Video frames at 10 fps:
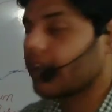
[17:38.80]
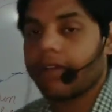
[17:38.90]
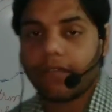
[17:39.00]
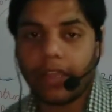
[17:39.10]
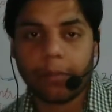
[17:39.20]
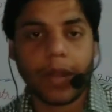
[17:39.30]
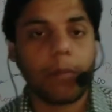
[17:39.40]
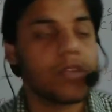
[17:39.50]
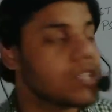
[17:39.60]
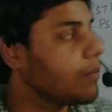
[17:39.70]
area
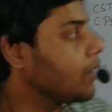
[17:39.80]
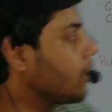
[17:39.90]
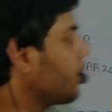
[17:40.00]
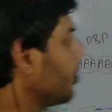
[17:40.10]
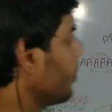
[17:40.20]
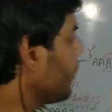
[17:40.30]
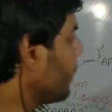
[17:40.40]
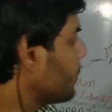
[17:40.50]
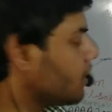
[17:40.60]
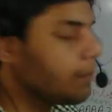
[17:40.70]
5', which have the target
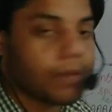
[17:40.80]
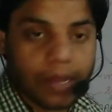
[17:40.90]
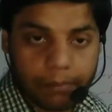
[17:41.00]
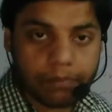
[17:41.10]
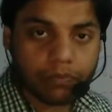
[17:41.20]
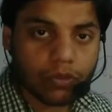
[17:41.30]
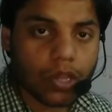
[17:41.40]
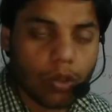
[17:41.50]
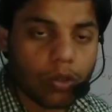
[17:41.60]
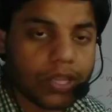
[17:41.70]
area 3'.
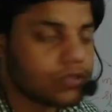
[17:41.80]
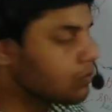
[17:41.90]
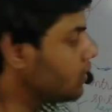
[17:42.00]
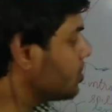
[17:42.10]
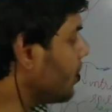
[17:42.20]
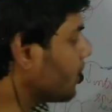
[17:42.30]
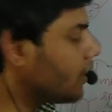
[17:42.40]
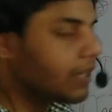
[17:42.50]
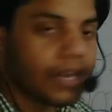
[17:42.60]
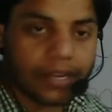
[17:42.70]
Okay, so these are
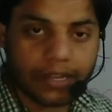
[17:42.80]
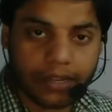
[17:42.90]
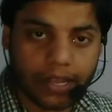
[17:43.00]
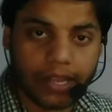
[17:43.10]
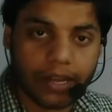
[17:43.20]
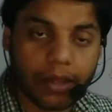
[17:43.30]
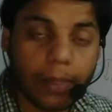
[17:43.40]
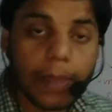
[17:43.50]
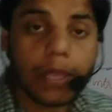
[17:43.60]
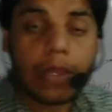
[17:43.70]
the targeted area.
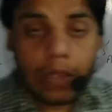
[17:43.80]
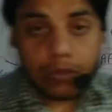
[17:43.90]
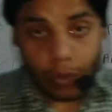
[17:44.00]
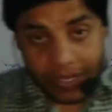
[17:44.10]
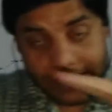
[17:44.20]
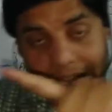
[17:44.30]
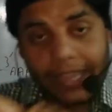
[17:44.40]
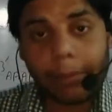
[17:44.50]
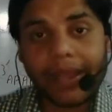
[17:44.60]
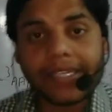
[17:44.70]
So
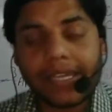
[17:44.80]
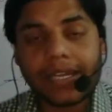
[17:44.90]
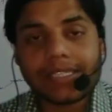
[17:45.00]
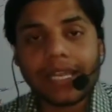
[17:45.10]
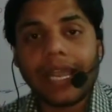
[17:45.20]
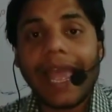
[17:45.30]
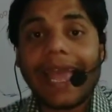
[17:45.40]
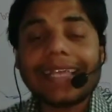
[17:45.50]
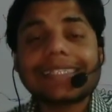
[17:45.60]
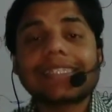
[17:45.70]
inside the bacterial cell,
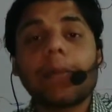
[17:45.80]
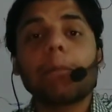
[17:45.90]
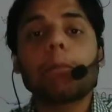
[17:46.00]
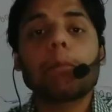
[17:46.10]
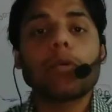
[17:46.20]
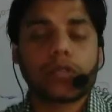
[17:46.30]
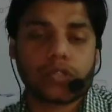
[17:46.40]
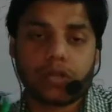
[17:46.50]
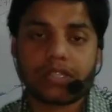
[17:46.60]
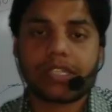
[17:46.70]
as the
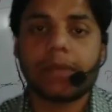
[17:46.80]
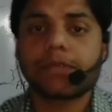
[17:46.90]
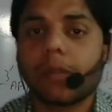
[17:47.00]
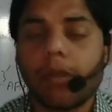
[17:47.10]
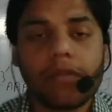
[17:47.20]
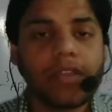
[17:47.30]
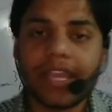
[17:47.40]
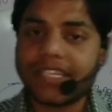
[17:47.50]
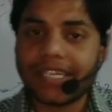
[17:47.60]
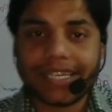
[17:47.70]
post-transcriptional
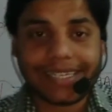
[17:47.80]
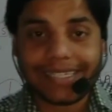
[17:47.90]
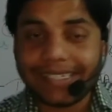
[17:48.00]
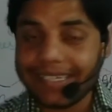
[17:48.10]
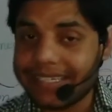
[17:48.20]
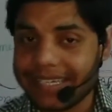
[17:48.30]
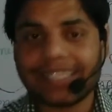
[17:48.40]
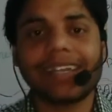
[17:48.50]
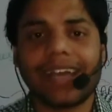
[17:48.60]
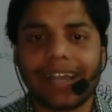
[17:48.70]
modification
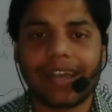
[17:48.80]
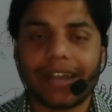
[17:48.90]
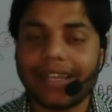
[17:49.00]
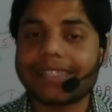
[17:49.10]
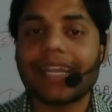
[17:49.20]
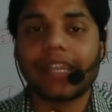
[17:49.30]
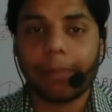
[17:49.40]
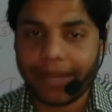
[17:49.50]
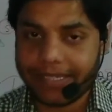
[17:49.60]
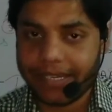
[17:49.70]
doesn't occur inside the
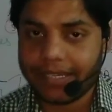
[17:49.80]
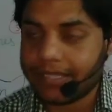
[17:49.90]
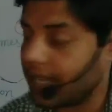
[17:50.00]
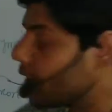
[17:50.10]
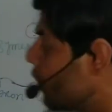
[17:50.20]
bacterial cell,